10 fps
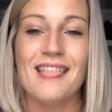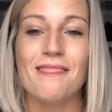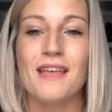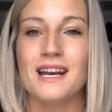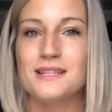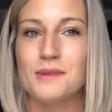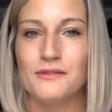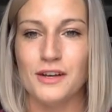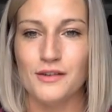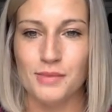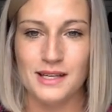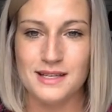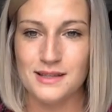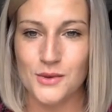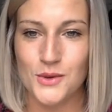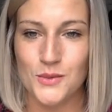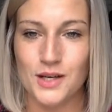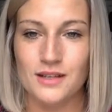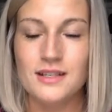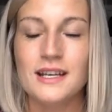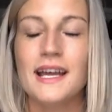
that is my favorite place in the whole world.